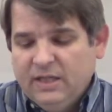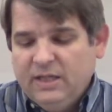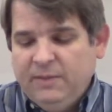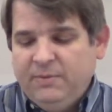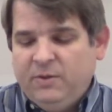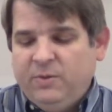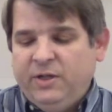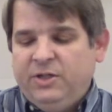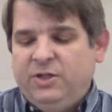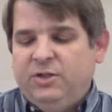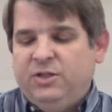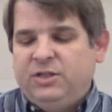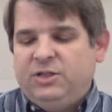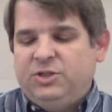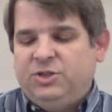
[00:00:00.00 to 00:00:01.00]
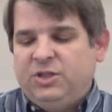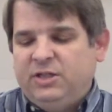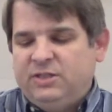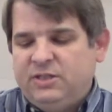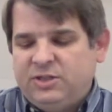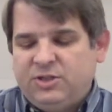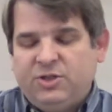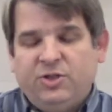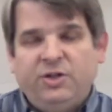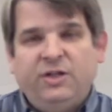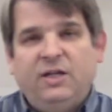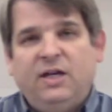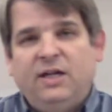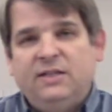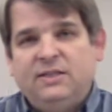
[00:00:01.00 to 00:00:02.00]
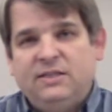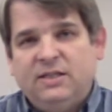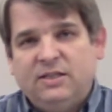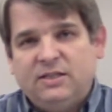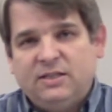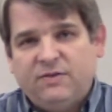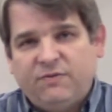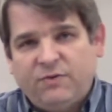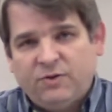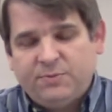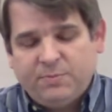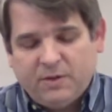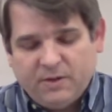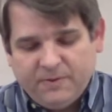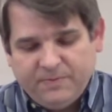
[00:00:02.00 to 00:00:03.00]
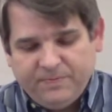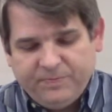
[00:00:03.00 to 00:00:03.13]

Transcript: Let me read to you. This is Genesis 39 6, the first part.